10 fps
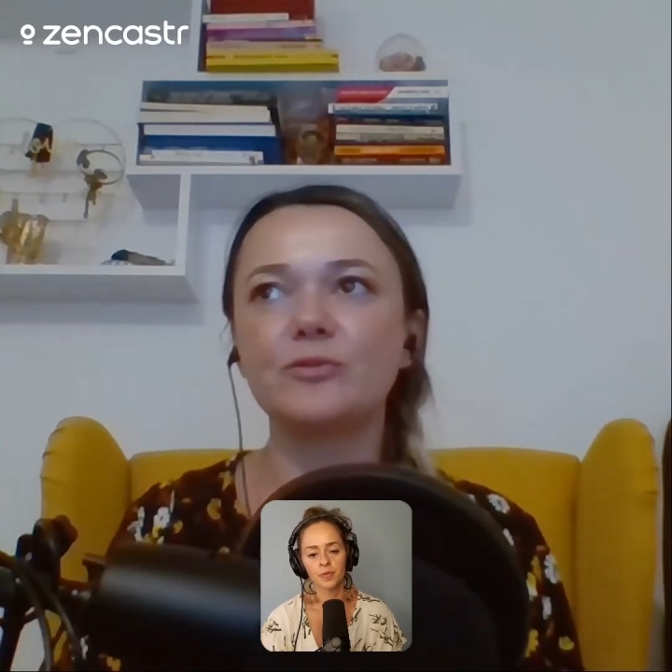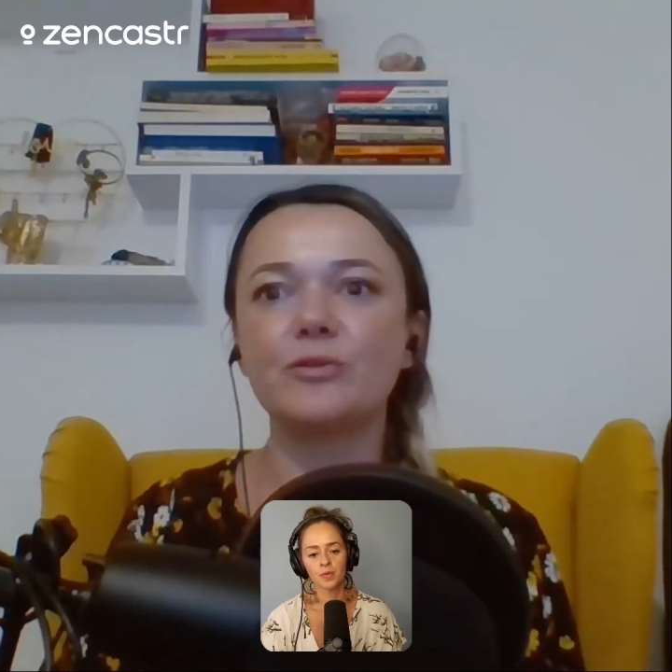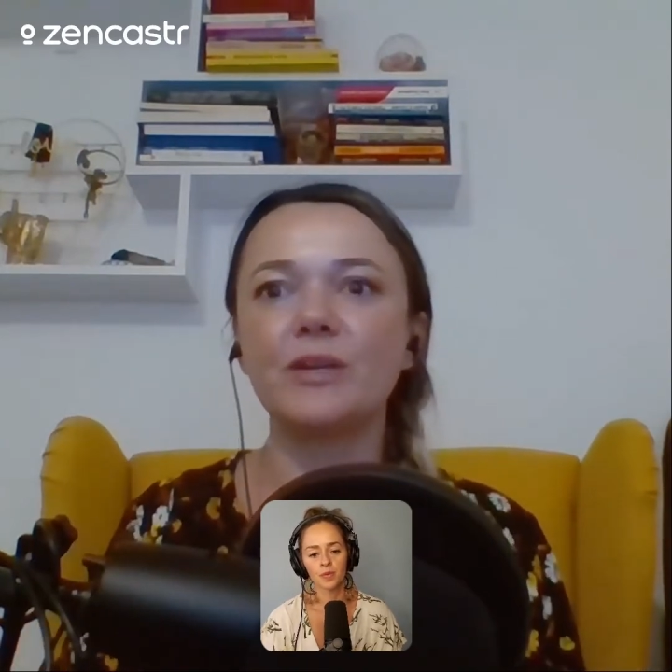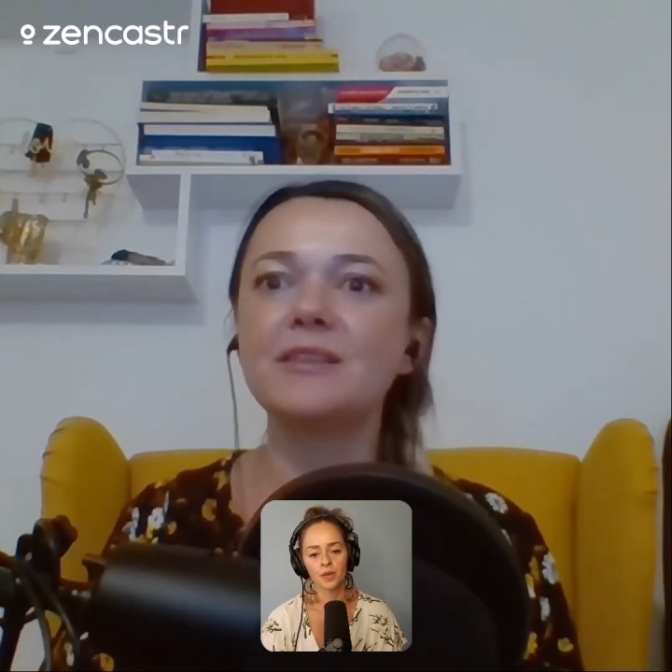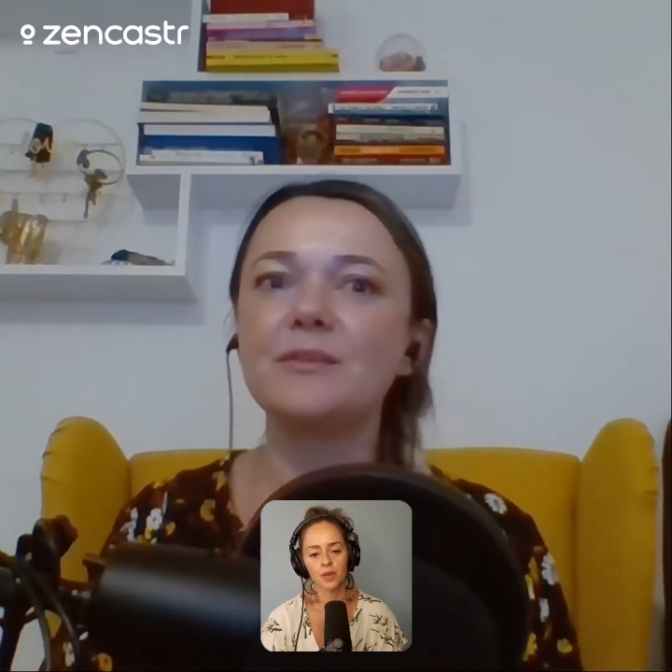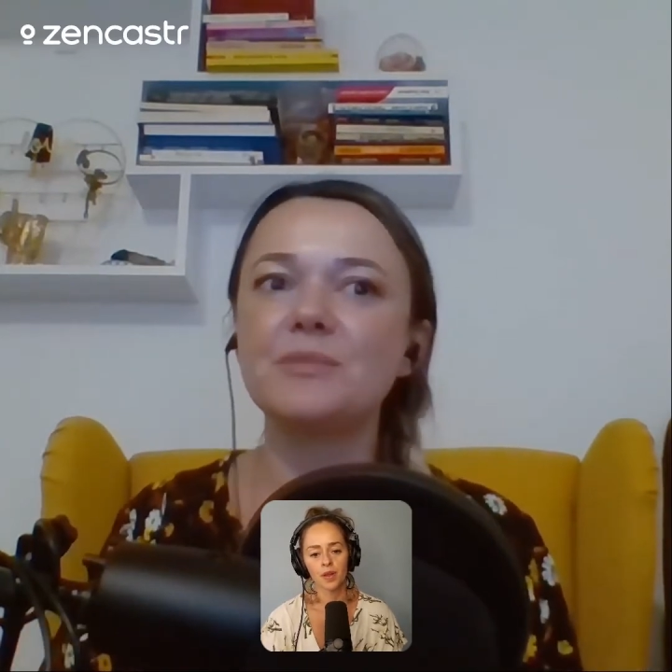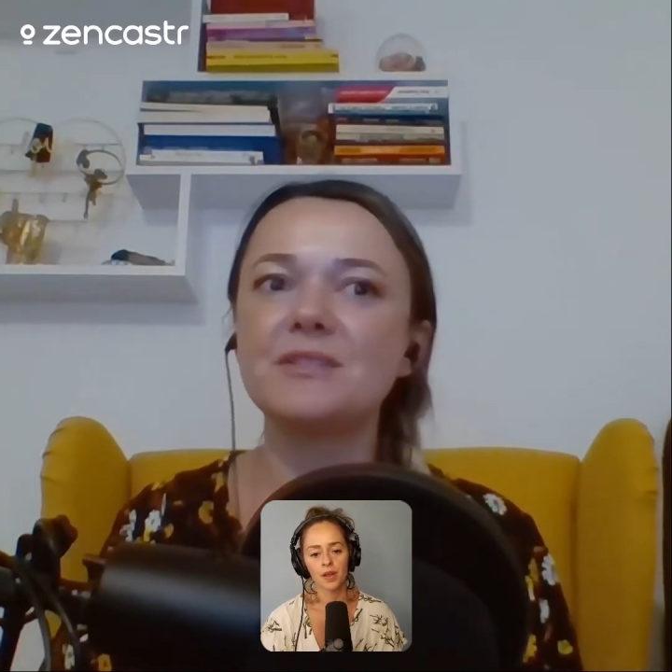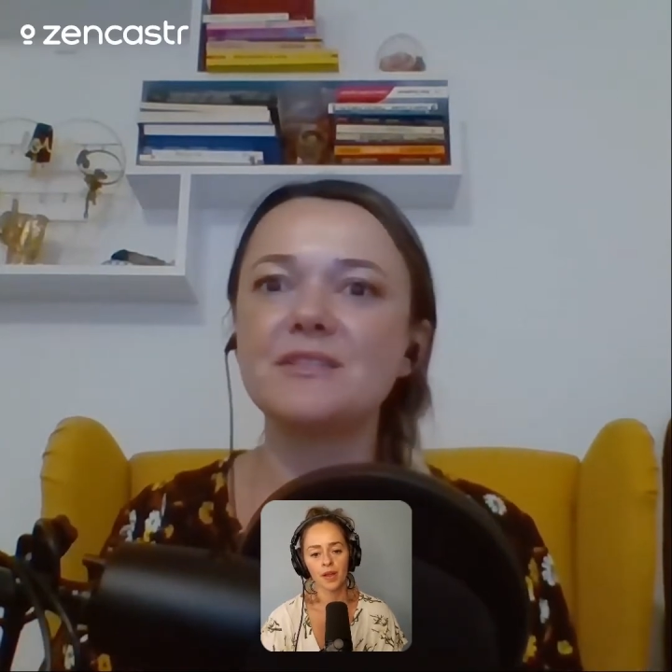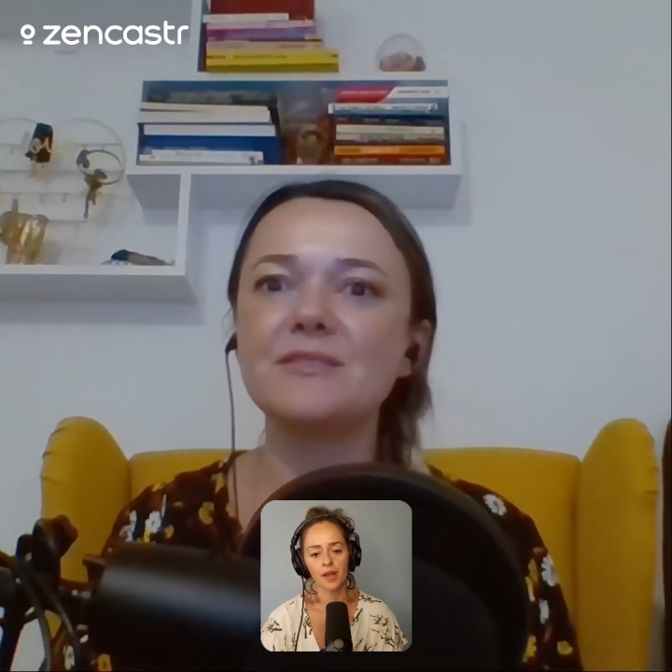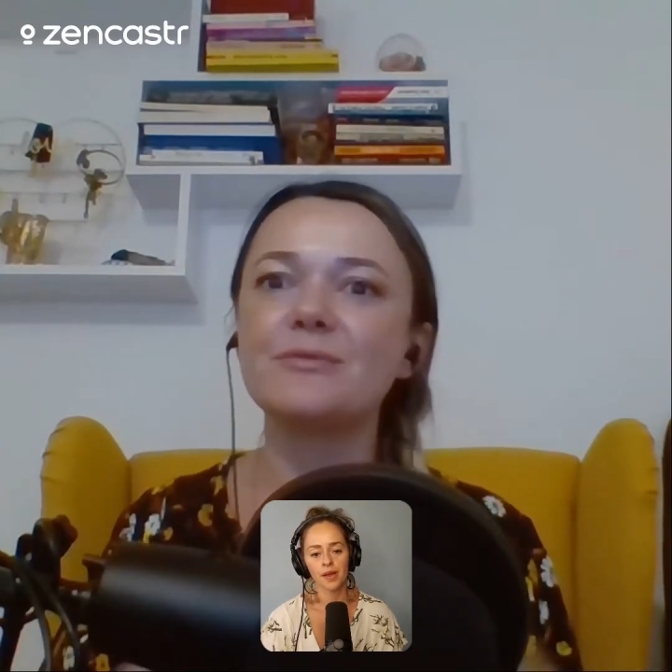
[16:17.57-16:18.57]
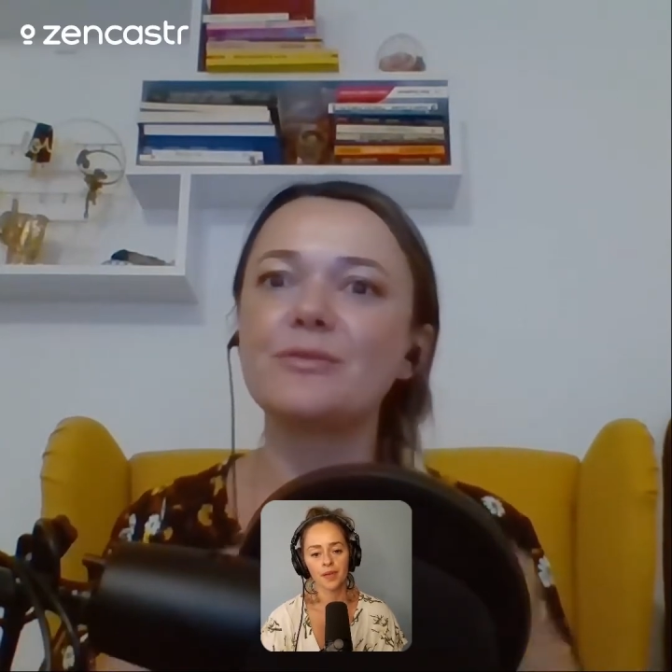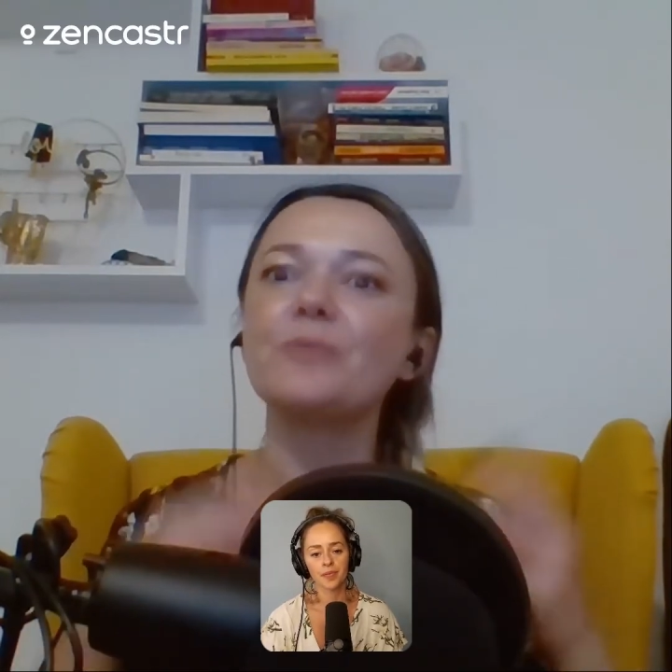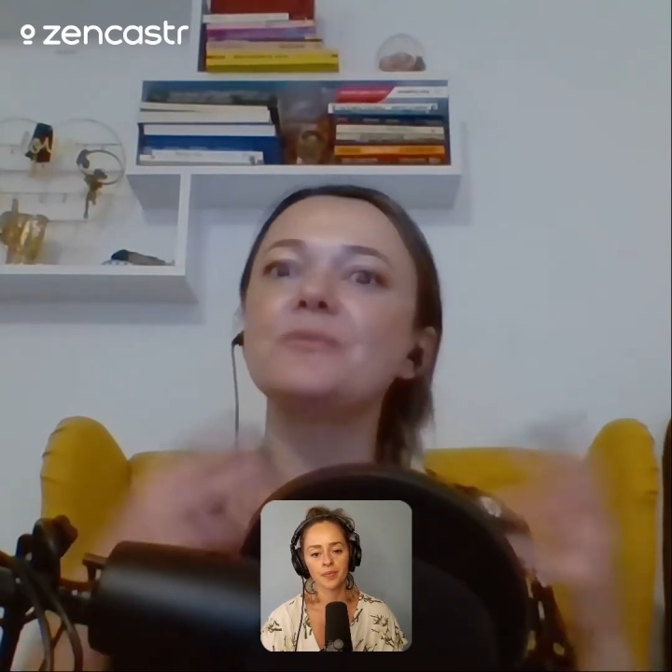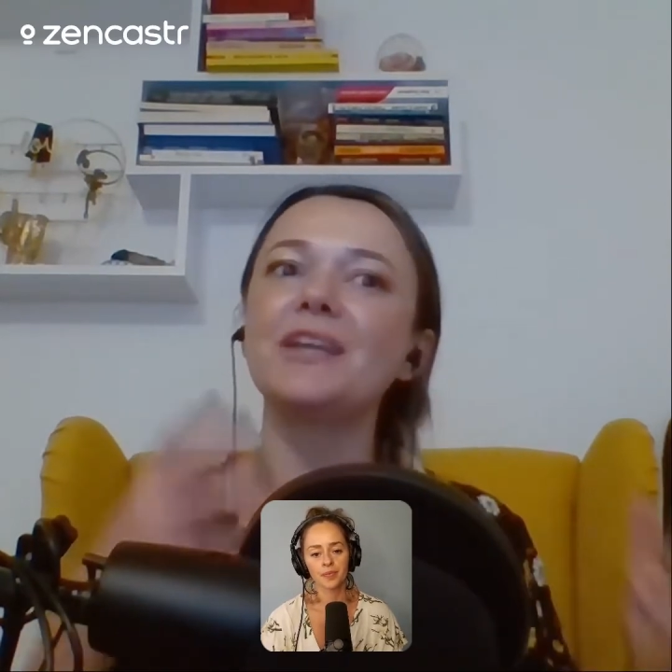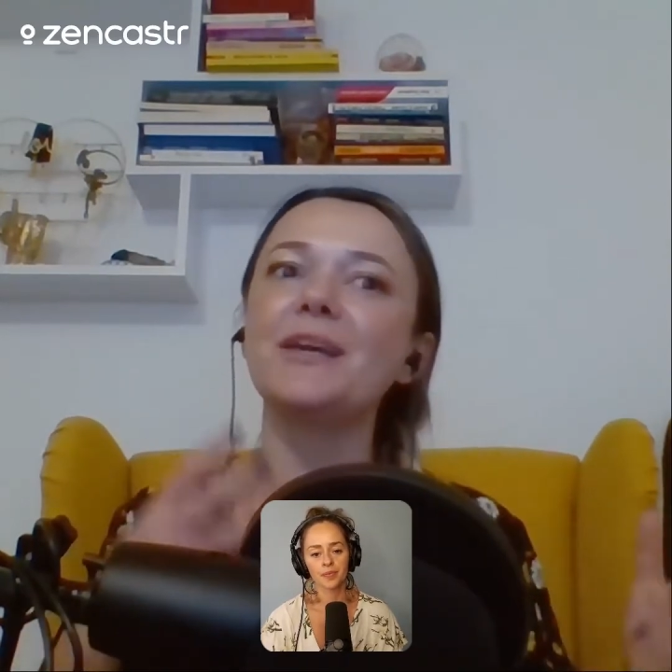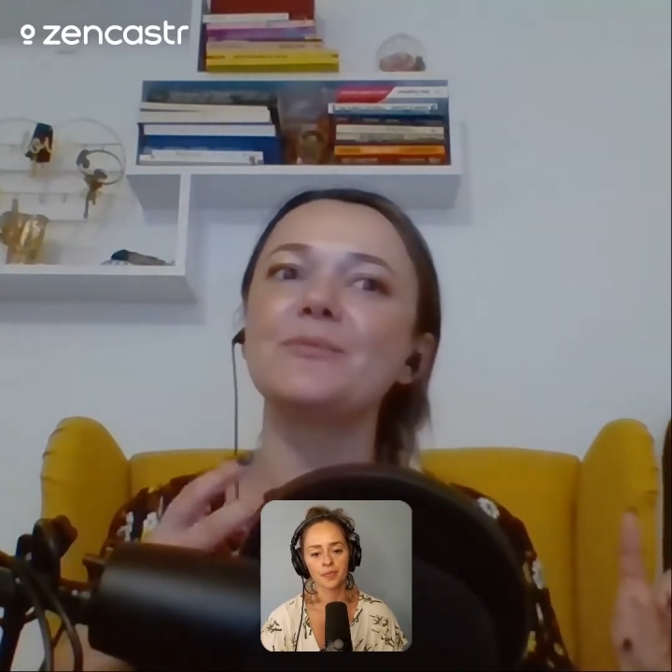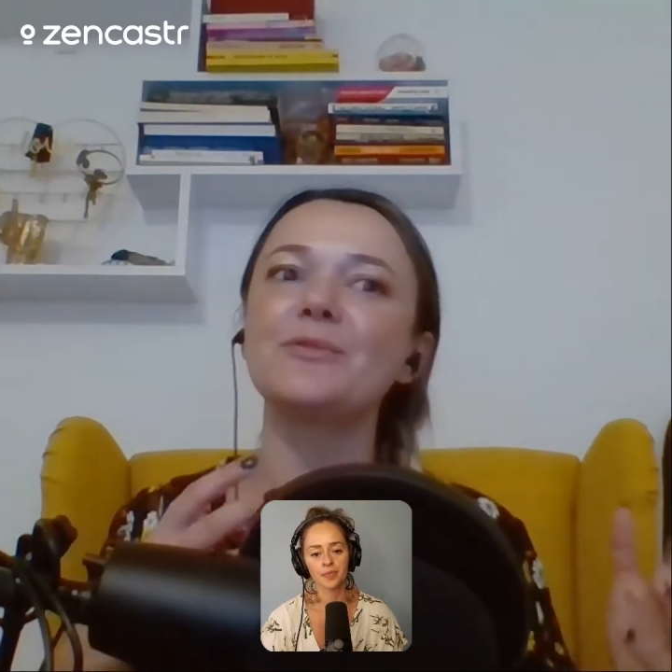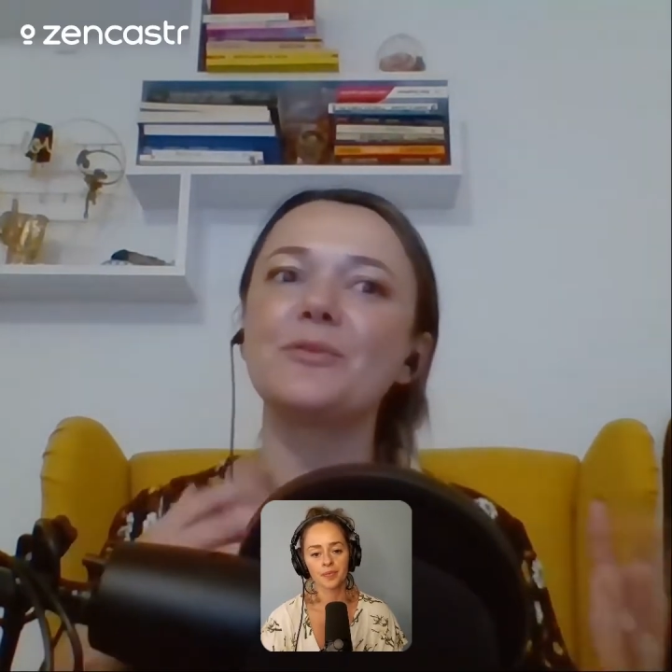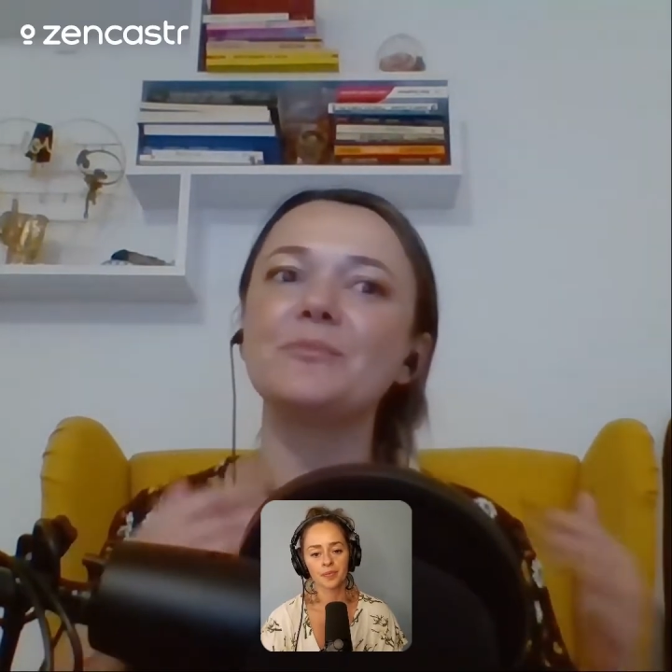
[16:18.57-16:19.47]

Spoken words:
create a business from them